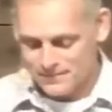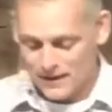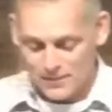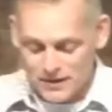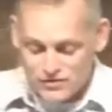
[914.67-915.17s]

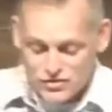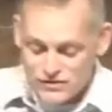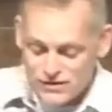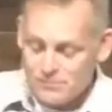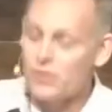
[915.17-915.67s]
Because
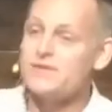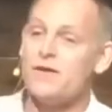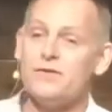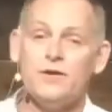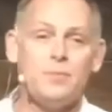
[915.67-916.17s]
Jesus points
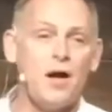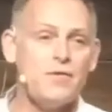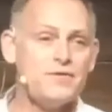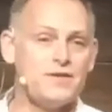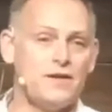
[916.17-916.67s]
out their
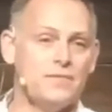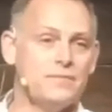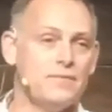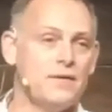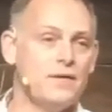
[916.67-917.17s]
hypocrisy.
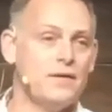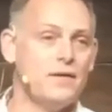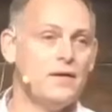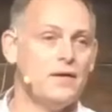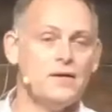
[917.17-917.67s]

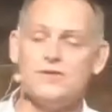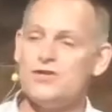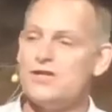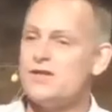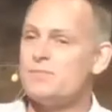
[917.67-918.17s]
Because
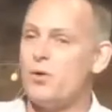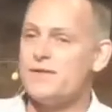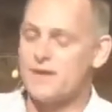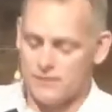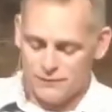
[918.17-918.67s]
Jesus
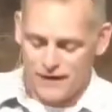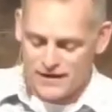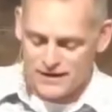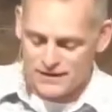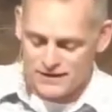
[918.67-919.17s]
points out the
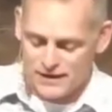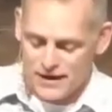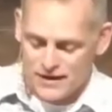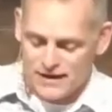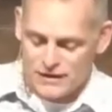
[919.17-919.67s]
fact that
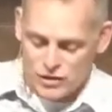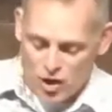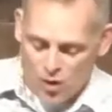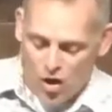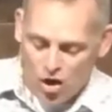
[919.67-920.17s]
they
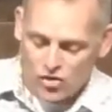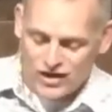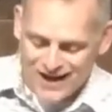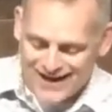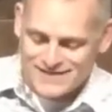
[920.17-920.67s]
know all
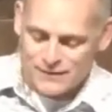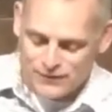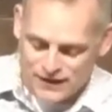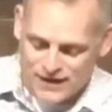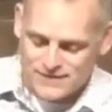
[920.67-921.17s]
kinds of
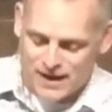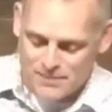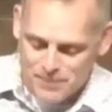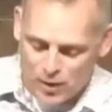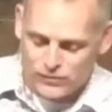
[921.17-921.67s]
things
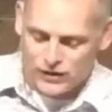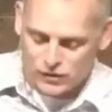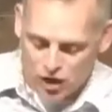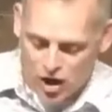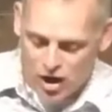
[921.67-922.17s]
about the
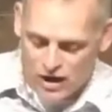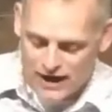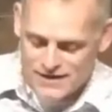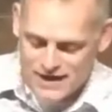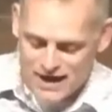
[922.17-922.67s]
law,
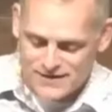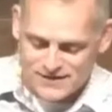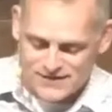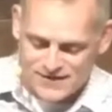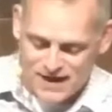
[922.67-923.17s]
and yet, as
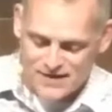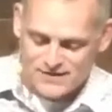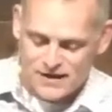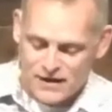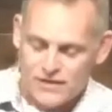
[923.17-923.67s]
he
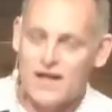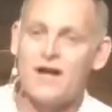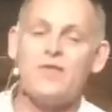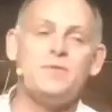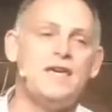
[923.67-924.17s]
says,
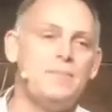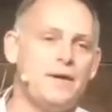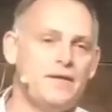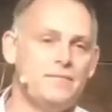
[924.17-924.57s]
none of them keep it.